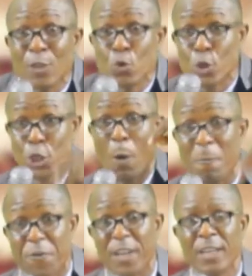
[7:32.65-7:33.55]
you
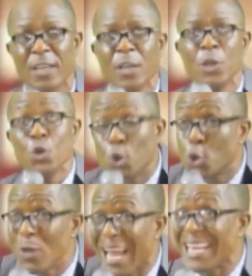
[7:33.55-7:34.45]
something, you
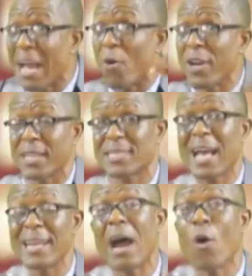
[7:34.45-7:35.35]
should let them
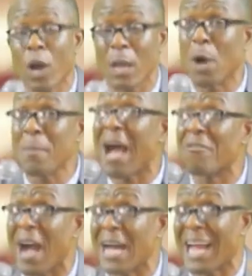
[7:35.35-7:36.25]
understand that, okay, mommy,
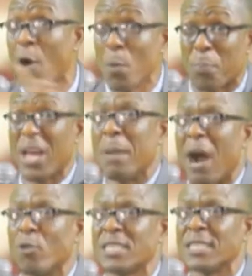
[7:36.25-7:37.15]
I've heard, I will pray
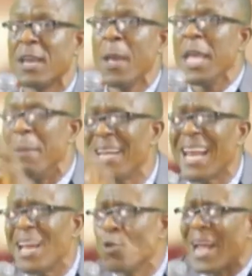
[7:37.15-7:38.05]
about it.
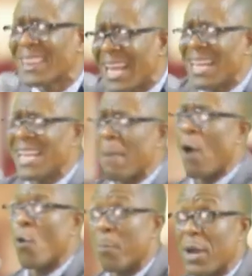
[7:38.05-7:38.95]
Immediately you are telling them,
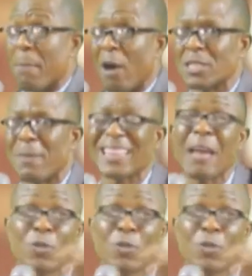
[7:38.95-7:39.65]
I will pray about it. By the time